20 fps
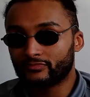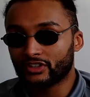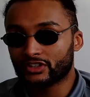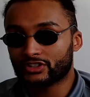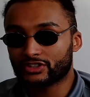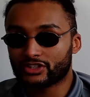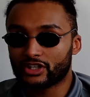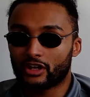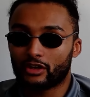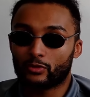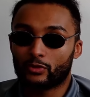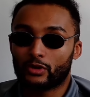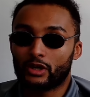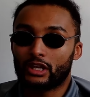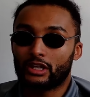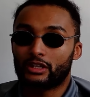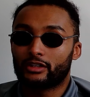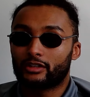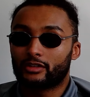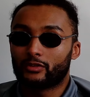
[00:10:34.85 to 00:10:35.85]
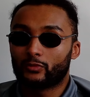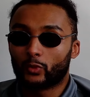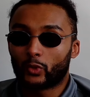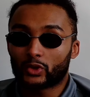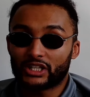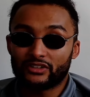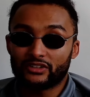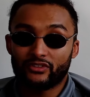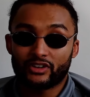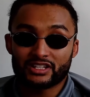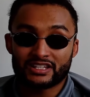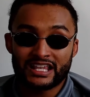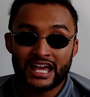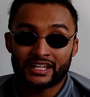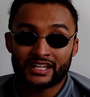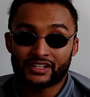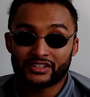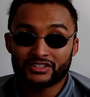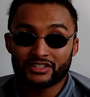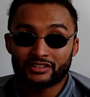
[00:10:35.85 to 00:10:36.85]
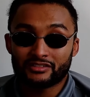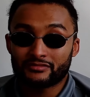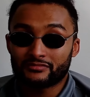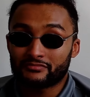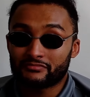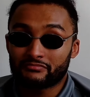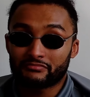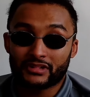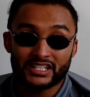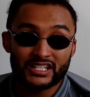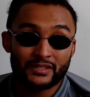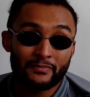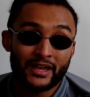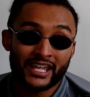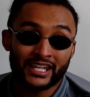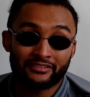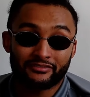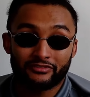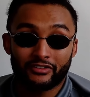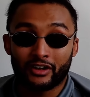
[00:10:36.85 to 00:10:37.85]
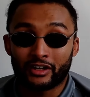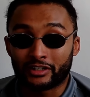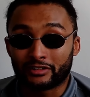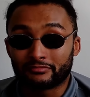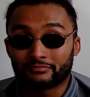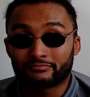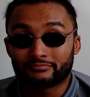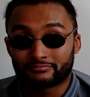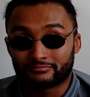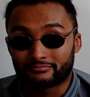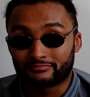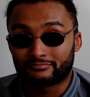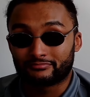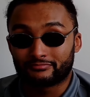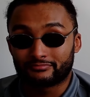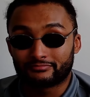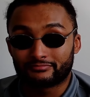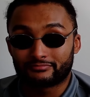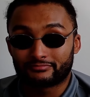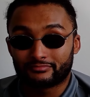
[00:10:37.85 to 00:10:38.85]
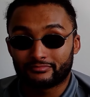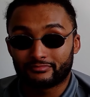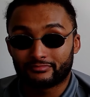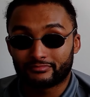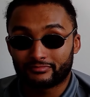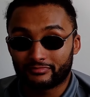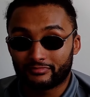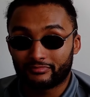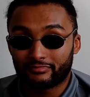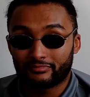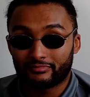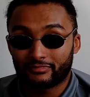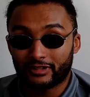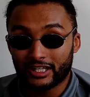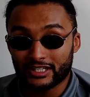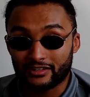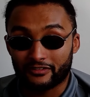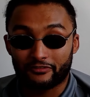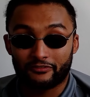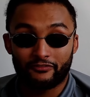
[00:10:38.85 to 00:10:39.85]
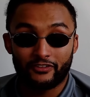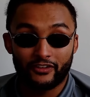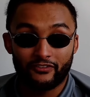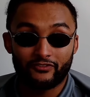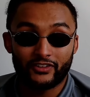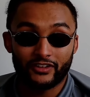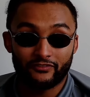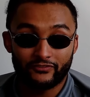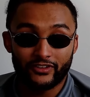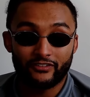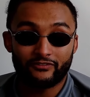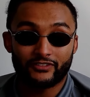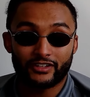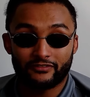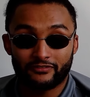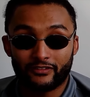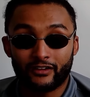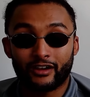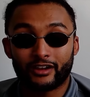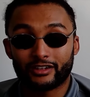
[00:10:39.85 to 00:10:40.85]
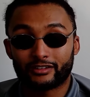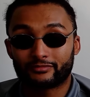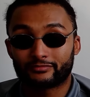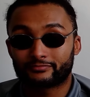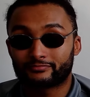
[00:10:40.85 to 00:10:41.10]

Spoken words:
So, Wardley versus Anderson, that's a banging fight. That's a 50-50 fight.